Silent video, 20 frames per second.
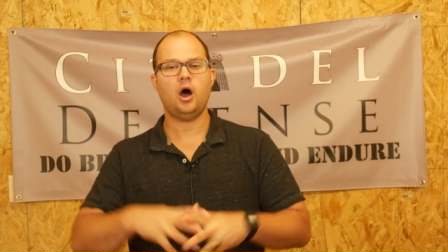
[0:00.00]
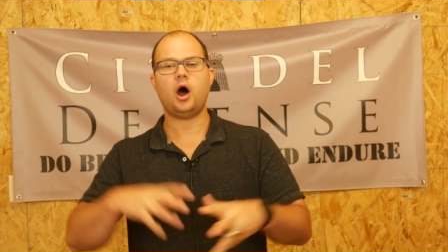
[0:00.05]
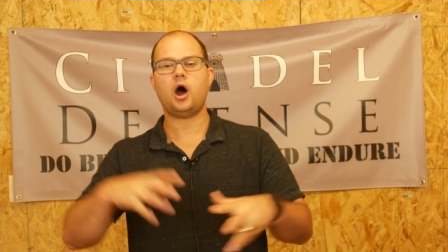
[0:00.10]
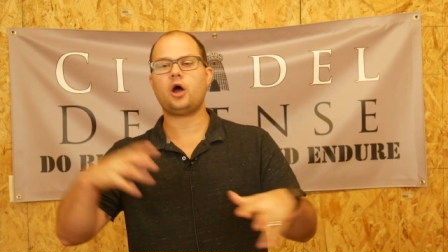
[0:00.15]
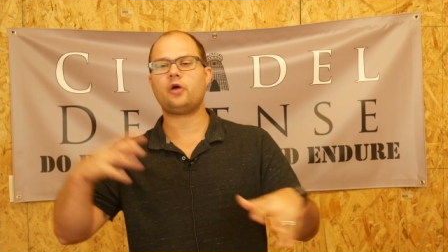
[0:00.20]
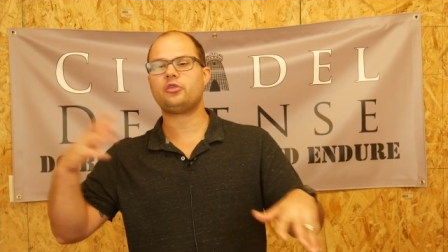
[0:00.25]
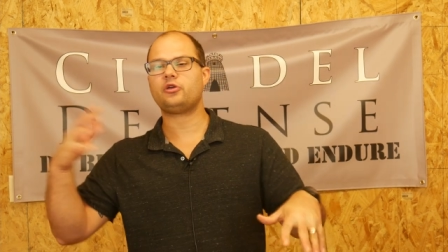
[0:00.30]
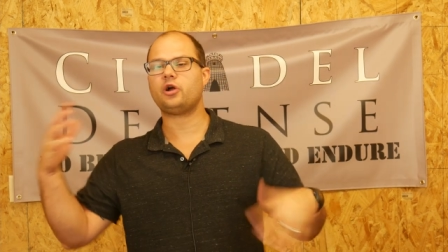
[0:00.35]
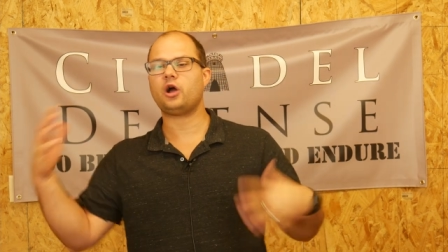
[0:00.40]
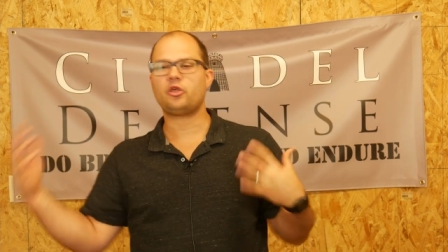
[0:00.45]

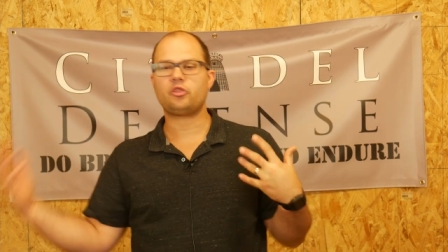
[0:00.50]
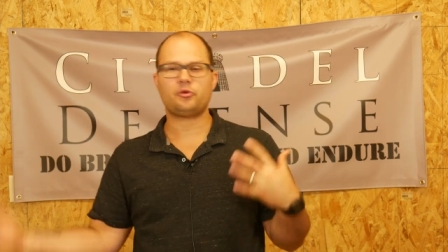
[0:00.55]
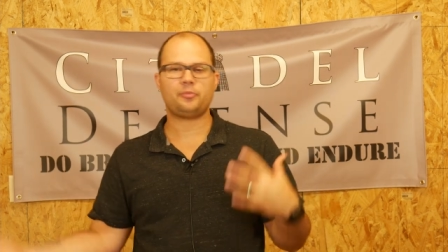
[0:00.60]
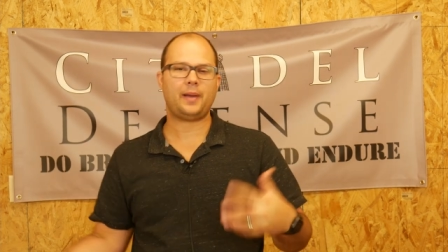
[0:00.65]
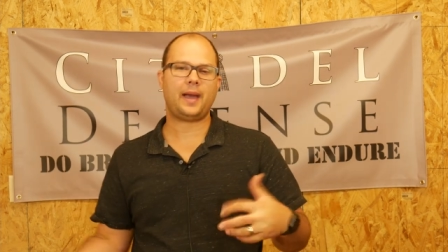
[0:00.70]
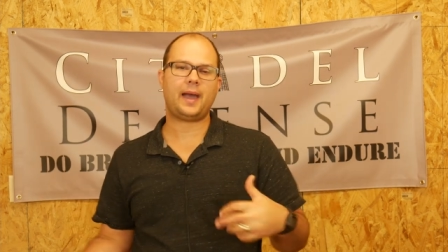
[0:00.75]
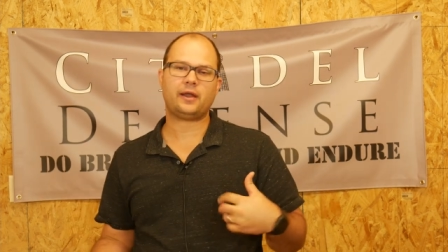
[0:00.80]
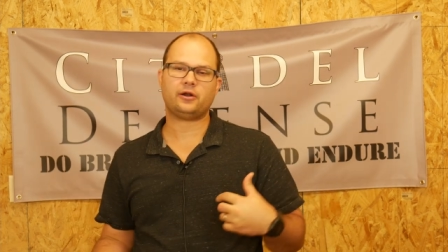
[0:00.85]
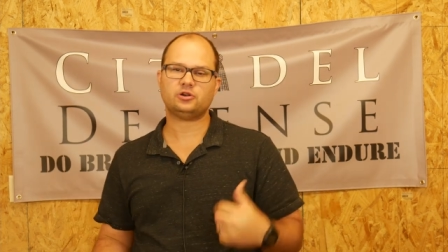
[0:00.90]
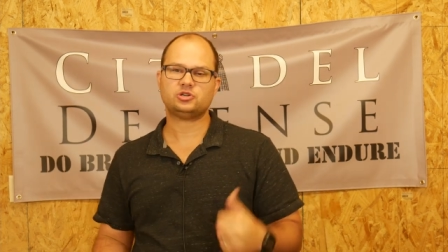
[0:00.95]
Are there other
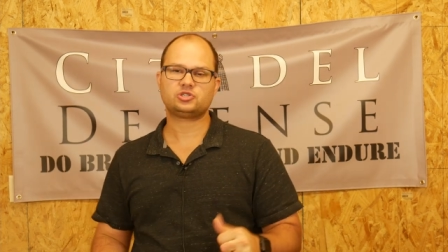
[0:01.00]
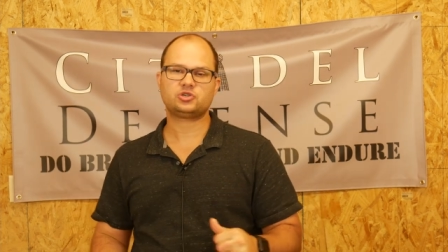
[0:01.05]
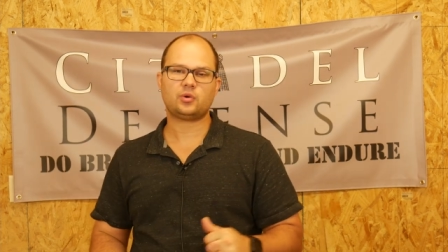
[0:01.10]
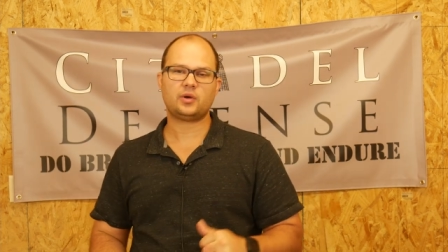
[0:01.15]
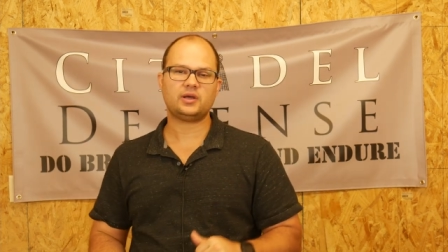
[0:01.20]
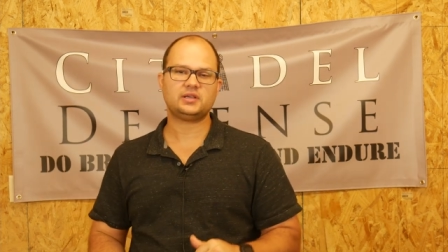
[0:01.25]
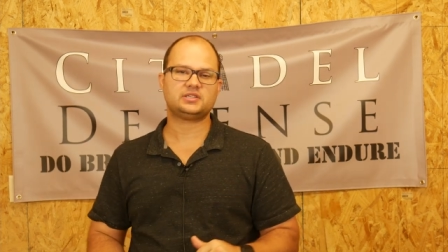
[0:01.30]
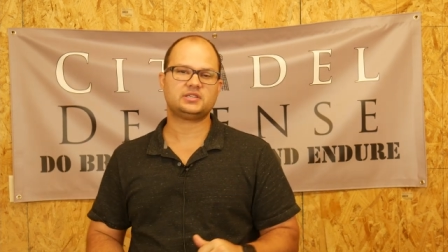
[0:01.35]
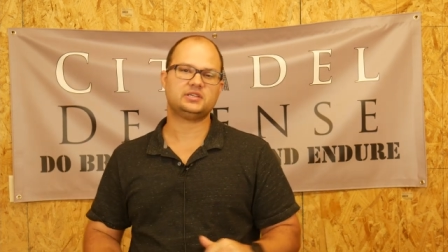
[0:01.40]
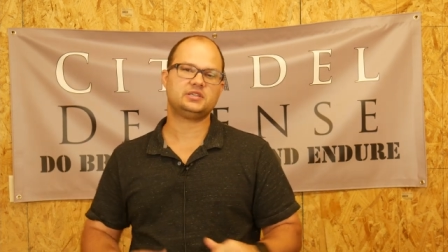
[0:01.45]
pattern
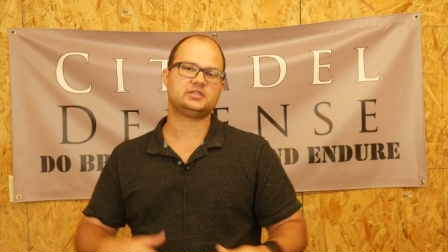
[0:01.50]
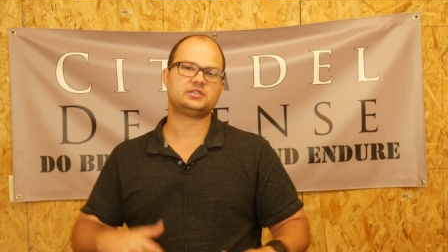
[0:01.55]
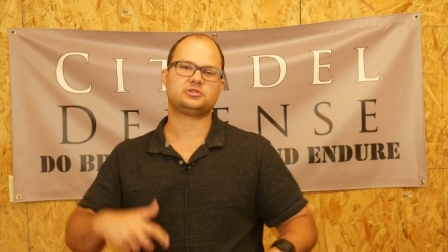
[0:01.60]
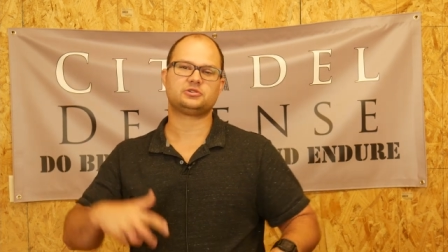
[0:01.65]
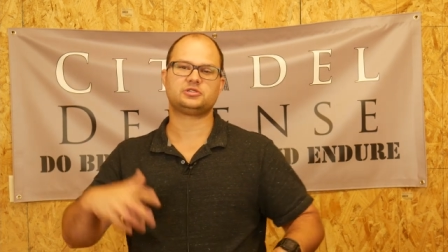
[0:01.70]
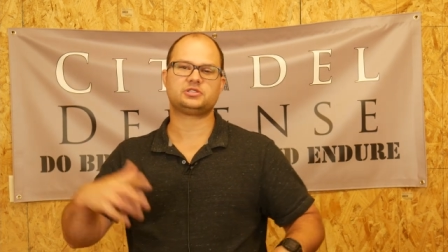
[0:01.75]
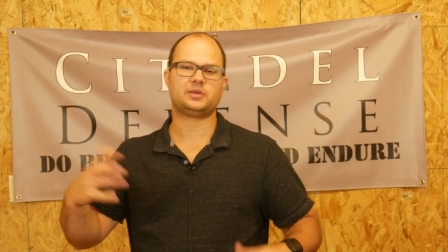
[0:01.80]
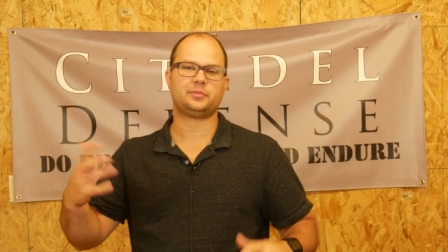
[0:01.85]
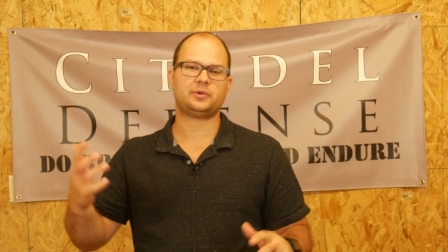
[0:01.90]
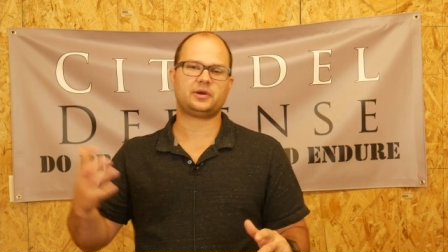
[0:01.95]
choices?
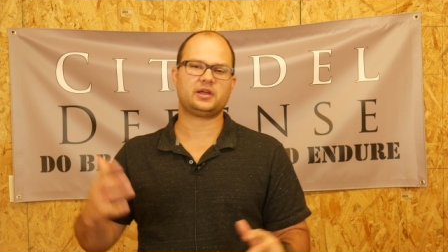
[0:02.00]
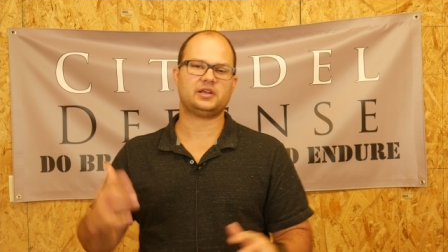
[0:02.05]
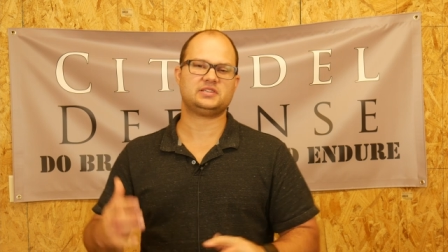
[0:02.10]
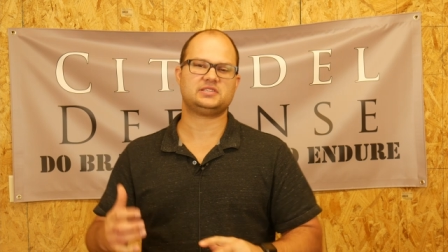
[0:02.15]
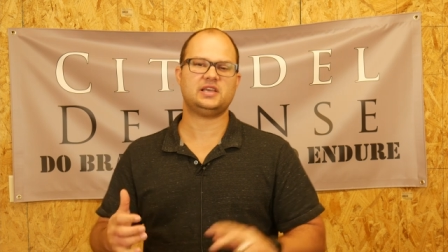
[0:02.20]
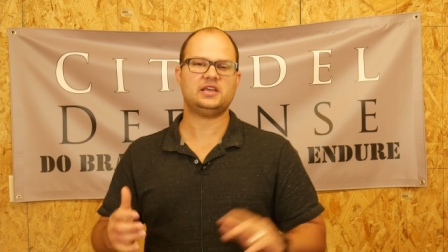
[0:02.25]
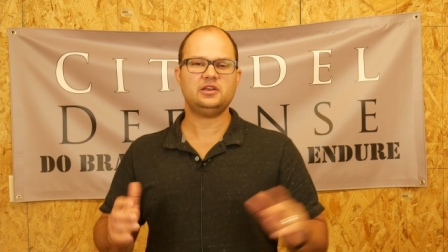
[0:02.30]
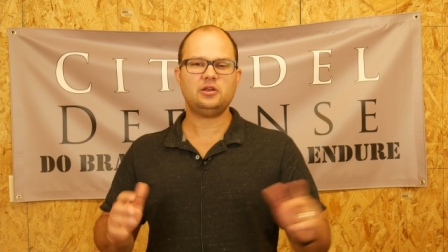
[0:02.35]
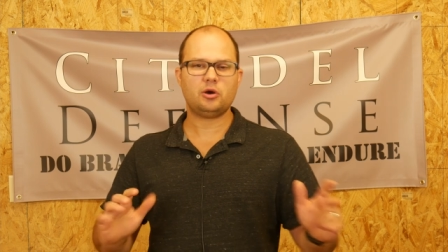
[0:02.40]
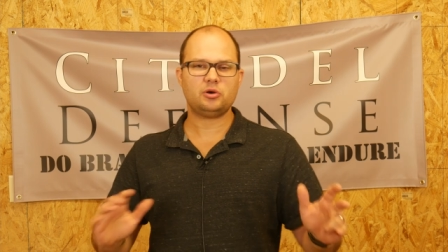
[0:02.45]
Or someone going
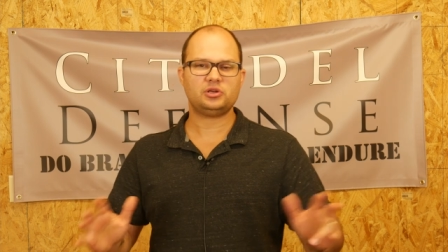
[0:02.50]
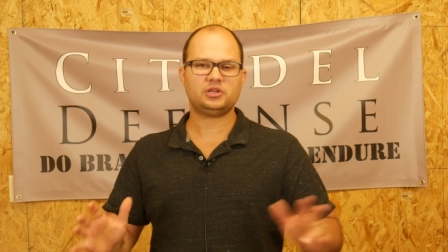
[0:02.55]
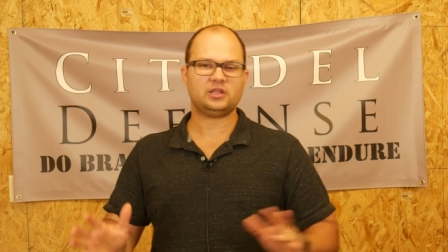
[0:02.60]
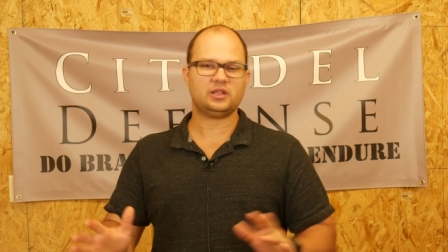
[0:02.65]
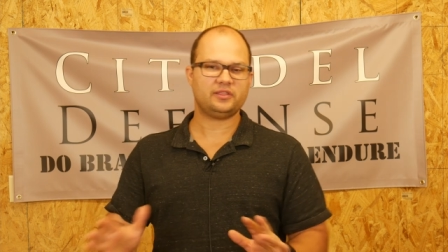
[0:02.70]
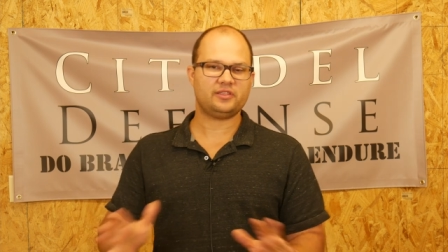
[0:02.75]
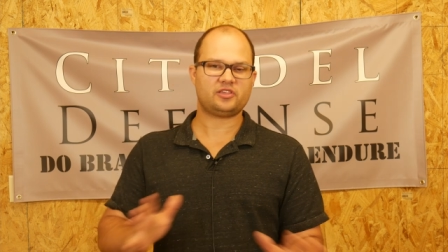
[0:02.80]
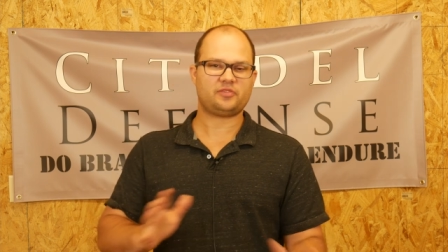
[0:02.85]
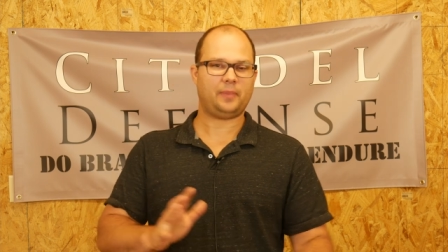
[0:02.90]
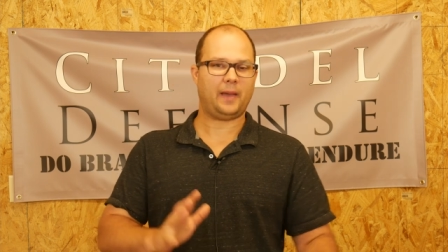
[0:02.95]
to say, no,
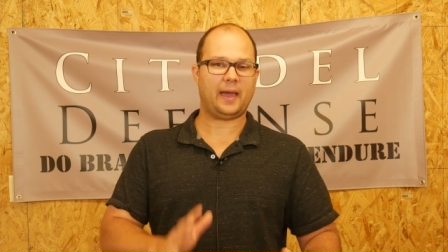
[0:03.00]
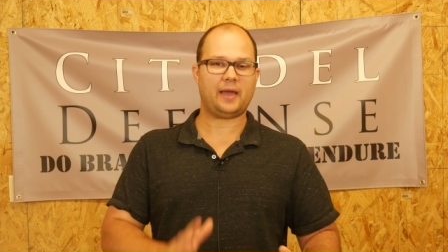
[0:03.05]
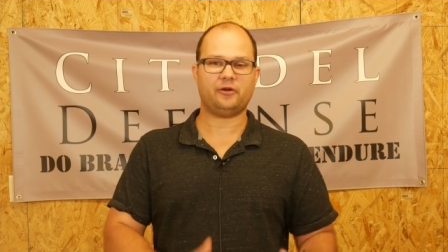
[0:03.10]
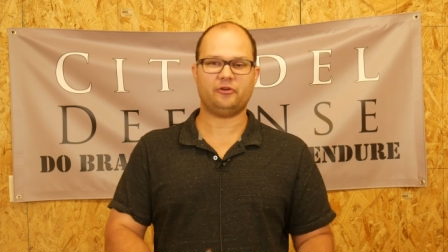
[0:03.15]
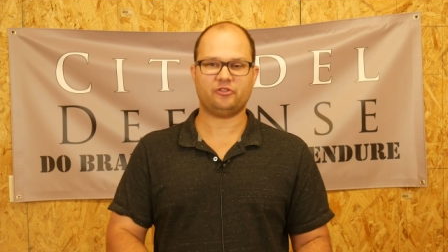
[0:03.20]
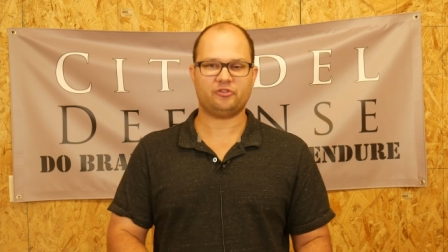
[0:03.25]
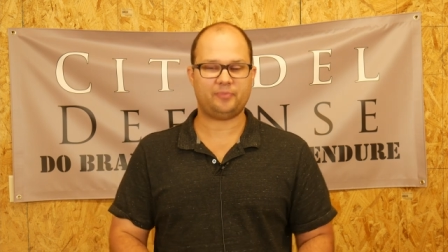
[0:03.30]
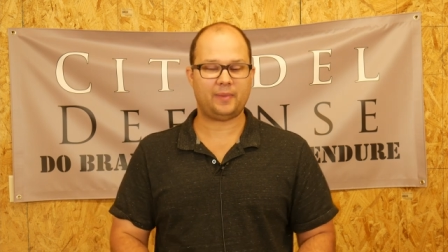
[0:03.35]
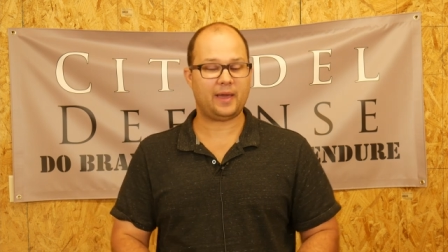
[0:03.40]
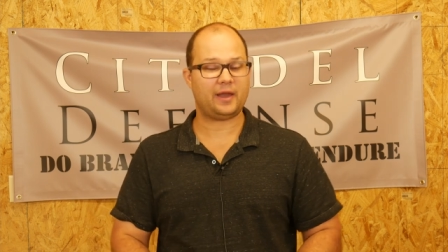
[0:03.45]
Dylan, this
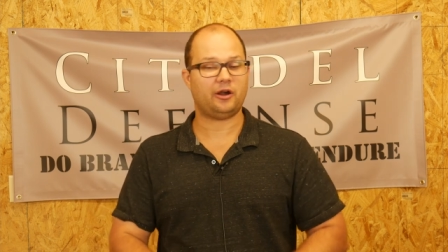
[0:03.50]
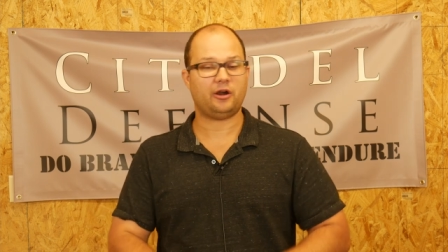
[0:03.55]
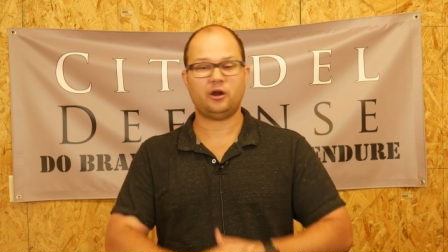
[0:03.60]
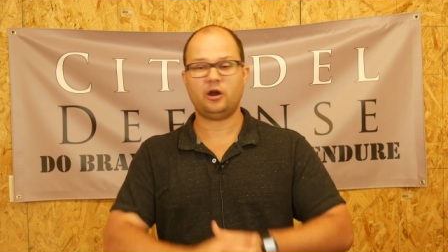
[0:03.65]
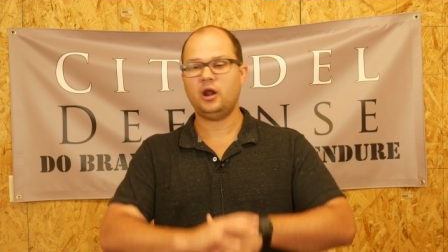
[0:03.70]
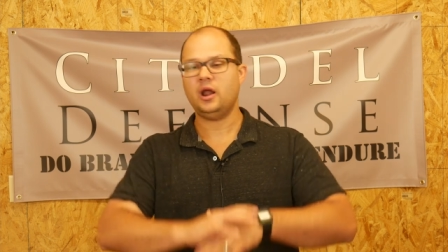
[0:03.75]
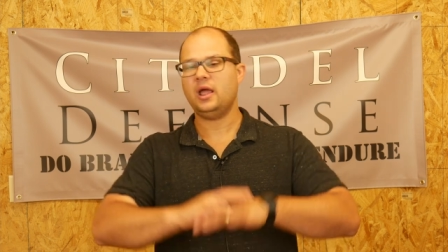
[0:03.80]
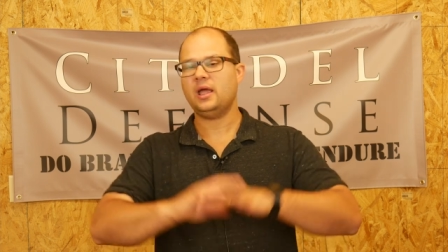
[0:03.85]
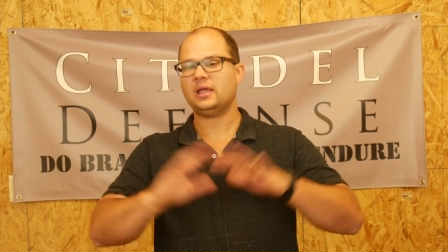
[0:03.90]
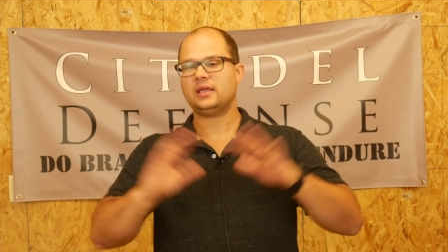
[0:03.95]
pattern's
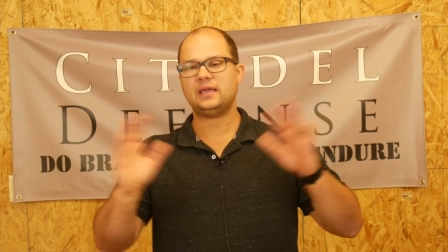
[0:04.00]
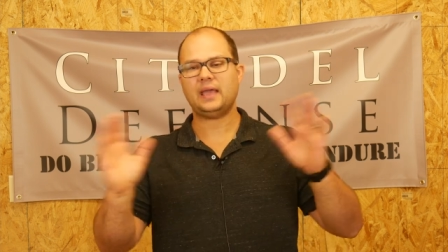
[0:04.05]
better?